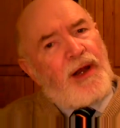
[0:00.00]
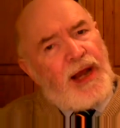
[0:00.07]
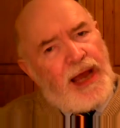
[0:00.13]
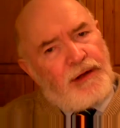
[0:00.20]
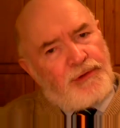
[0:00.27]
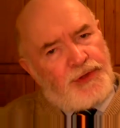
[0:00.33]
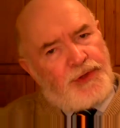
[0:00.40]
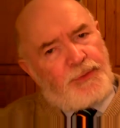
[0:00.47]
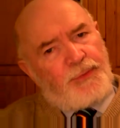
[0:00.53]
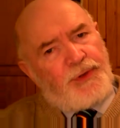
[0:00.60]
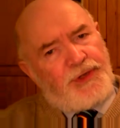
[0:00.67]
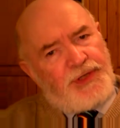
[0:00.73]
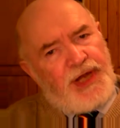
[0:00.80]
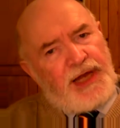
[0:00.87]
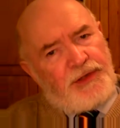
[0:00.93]
allowed to
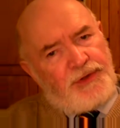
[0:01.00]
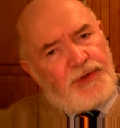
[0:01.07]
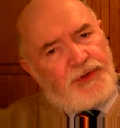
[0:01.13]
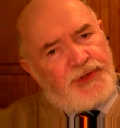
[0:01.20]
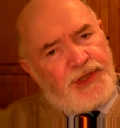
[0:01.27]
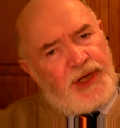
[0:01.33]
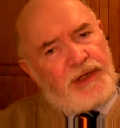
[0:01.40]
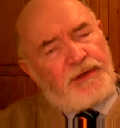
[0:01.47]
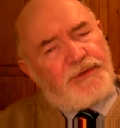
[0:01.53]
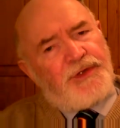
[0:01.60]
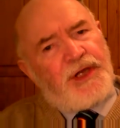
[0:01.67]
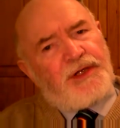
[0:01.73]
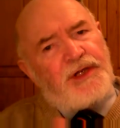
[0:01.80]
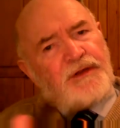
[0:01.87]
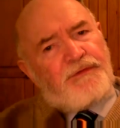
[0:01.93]
protect yourselves
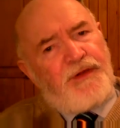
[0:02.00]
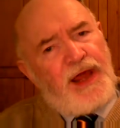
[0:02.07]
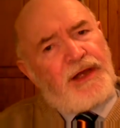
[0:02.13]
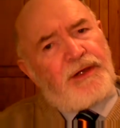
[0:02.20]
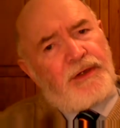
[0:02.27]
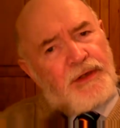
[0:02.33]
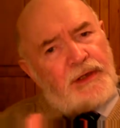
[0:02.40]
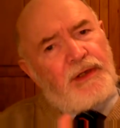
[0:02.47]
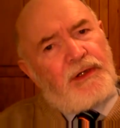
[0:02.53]
and defend